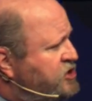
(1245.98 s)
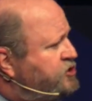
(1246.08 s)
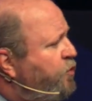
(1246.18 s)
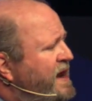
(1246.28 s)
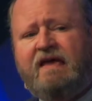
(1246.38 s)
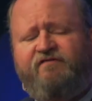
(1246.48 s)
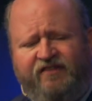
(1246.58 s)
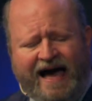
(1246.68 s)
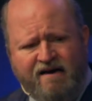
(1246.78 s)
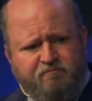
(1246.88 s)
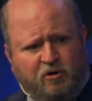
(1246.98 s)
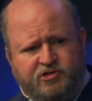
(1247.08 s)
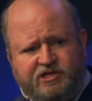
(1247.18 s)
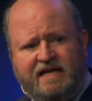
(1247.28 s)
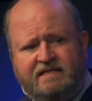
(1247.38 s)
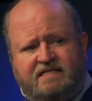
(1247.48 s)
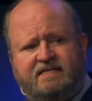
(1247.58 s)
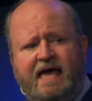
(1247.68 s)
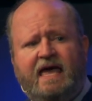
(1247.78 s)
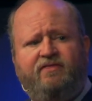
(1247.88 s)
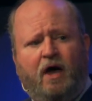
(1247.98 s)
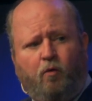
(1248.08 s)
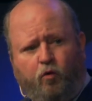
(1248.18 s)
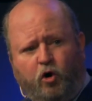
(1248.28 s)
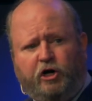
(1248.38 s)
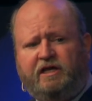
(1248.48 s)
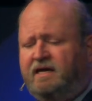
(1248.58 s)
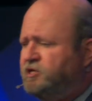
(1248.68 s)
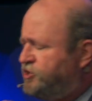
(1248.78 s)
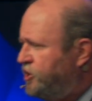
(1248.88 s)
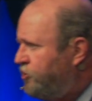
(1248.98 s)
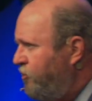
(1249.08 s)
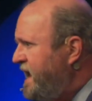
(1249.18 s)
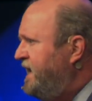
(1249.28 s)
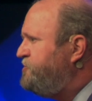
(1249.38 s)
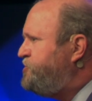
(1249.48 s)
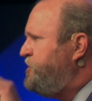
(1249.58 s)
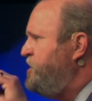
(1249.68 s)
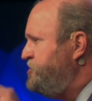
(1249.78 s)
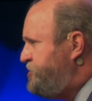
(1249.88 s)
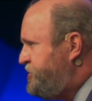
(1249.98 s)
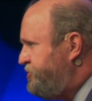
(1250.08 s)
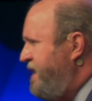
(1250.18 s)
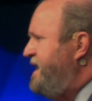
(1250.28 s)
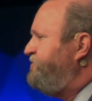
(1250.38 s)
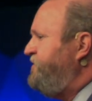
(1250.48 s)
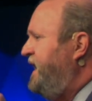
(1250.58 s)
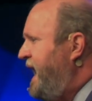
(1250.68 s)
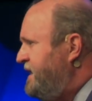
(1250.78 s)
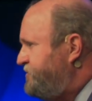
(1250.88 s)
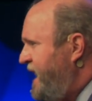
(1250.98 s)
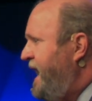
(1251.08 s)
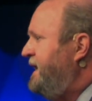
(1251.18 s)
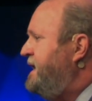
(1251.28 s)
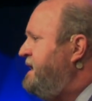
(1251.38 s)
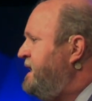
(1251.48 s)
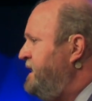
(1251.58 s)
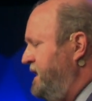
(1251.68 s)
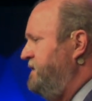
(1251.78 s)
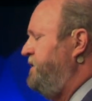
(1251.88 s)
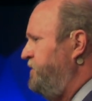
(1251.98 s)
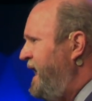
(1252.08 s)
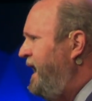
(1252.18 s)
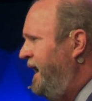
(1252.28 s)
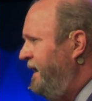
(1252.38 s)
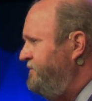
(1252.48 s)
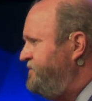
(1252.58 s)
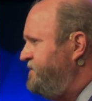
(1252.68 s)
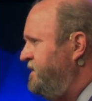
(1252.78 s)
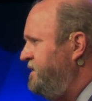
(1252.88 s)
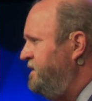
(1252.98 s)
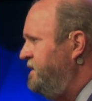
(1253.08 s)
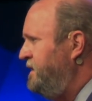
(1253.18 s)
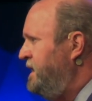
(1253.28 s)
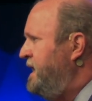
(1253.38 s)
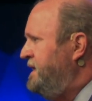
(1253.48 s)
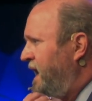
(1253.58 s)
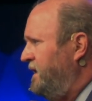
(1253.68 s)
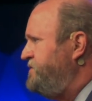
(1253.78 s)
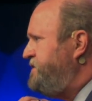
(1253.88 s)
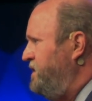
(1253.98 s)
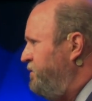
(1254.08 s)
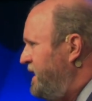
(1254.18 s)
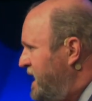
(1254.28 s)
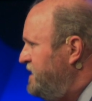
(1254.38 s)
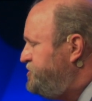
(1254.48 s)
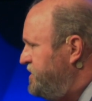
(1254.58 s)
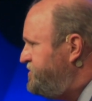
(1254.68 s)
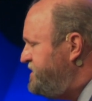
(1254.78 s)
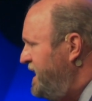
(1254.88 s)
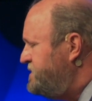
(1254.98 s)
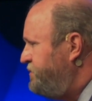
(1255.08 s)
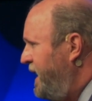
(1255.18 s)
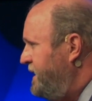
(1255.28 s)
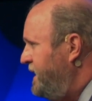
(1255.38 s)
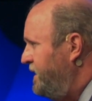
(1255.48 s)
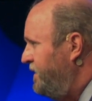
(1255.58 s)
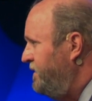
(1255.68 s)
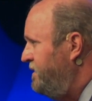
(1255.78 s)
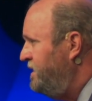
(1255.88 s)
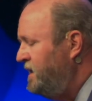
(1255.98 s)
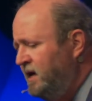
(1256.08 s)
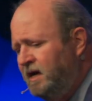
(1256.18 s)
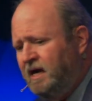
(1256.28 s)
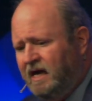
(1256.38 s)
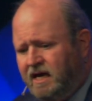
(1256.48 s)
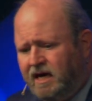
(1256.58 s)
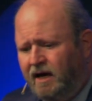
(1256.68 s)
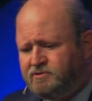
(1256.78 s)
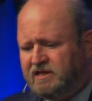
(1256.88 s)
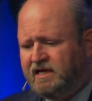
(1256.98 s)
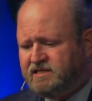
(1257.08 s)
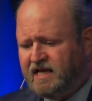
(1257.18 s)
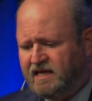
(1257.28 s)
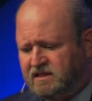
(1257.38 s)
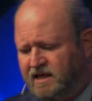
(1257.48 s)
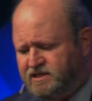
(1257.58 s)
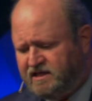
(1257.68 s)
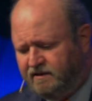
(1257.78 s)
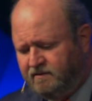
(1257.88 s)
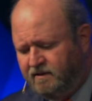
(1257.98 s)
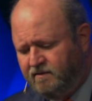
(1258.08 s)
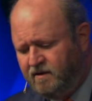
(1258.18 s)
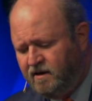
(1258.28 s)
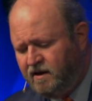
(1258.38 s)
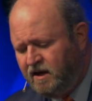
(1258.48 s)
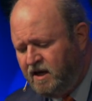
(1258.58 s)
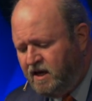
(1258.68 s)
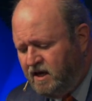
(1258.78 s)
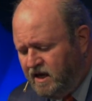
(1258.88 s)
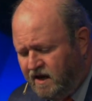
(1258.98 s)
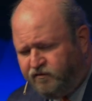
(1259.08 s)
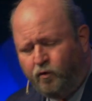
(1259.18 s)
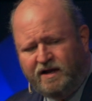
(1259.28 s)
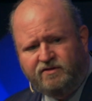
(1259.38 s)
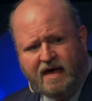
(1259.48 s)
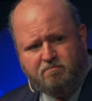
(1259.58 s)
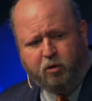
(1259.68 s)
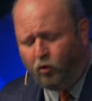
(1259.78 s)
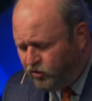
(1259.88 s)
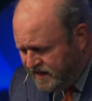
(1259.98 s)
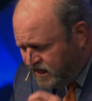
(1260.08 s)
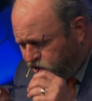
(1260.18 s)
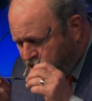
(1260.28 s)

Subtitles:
25% say that work is the greatest stress and anxiety in their lives. Now listen to what he just says right here. He comes and he says, listen, if when they pour into